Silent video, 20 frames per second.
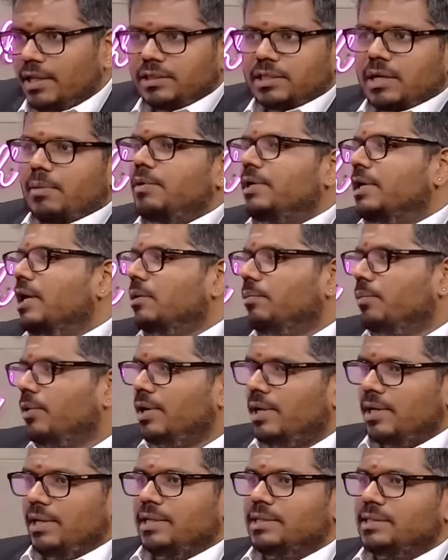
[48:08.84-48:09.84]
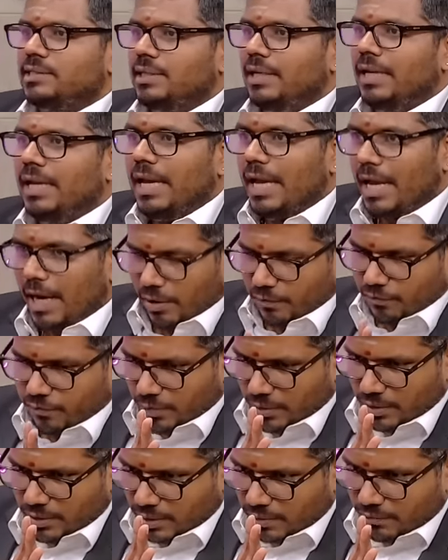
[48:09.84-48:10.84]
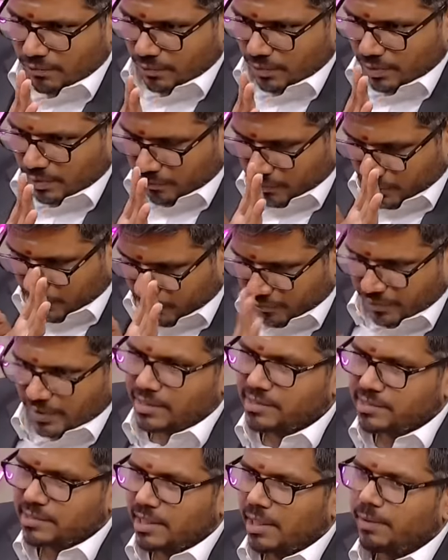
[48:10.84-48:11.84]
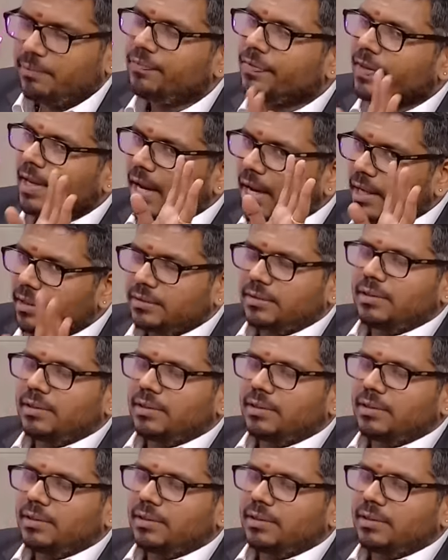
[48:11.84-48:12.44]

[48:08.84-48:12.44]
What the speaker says: in Tamil Nadu politics. And for the first time, I